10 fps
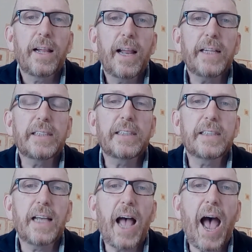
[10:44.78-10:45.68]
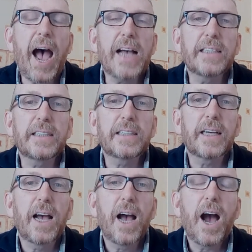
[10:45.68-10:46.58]
Let's ask
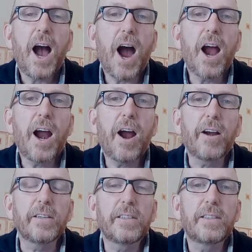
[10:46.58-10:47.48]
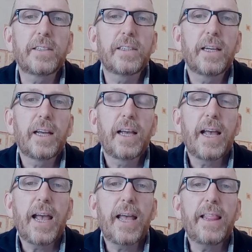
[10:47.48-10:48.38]
our hearts
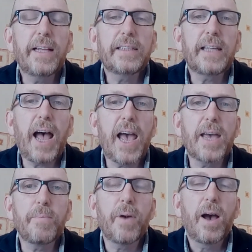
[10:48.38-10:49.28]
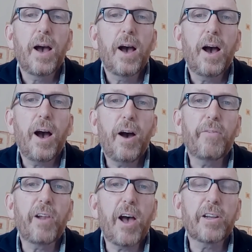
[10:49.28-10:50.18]
in this time of
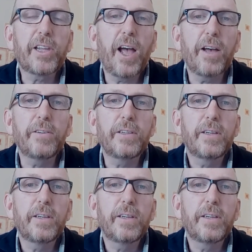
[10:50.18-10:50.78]
lockdown.